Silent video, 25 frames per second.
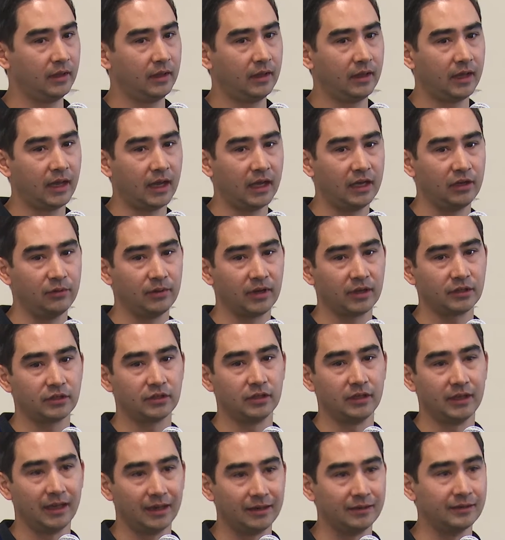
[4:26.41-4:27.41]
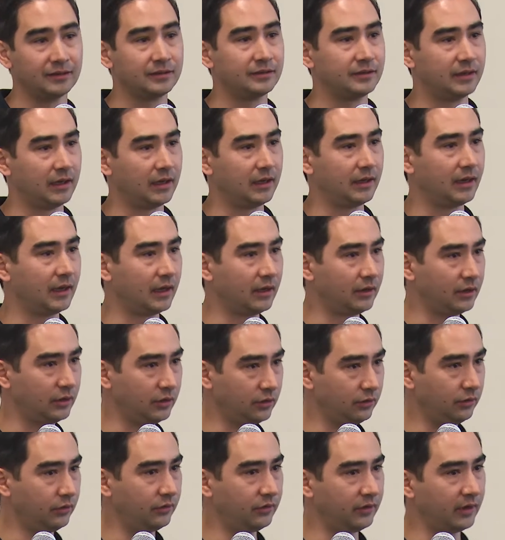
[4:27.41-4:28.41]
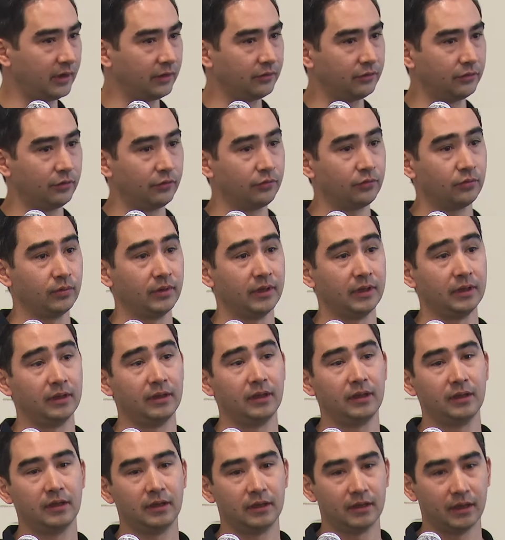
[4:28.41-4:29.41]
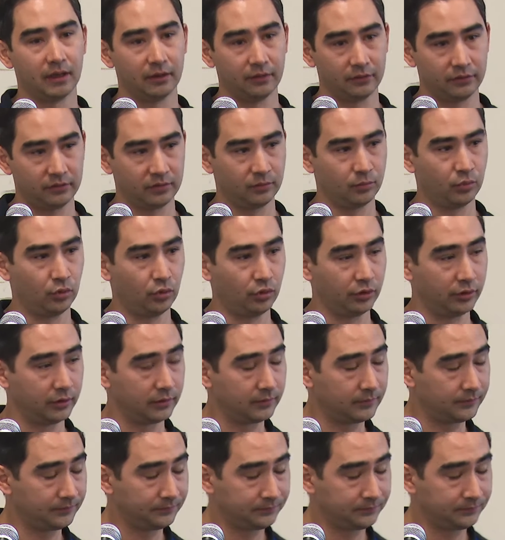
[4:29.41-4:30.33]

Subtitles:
How do you actually understand how to use that software, how to support it?